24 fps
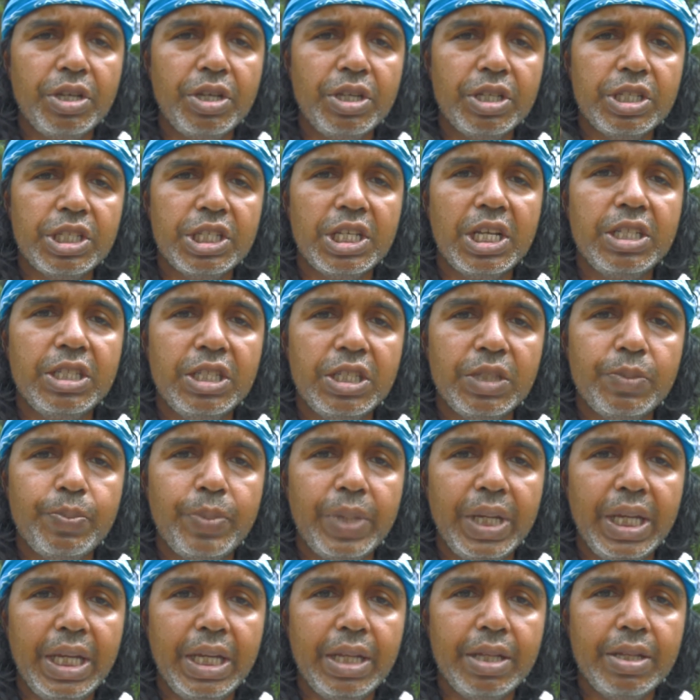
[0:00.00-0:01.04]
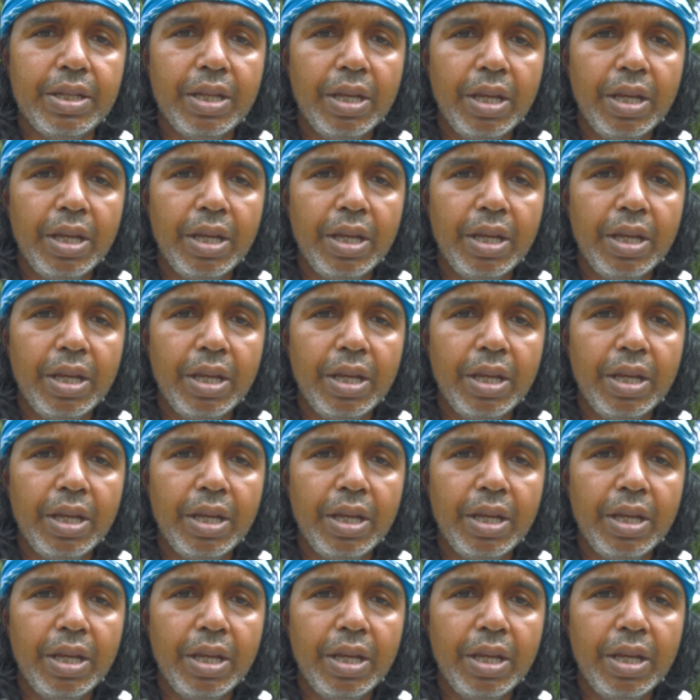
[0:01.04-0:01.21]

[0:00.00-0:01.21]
your shutter speed,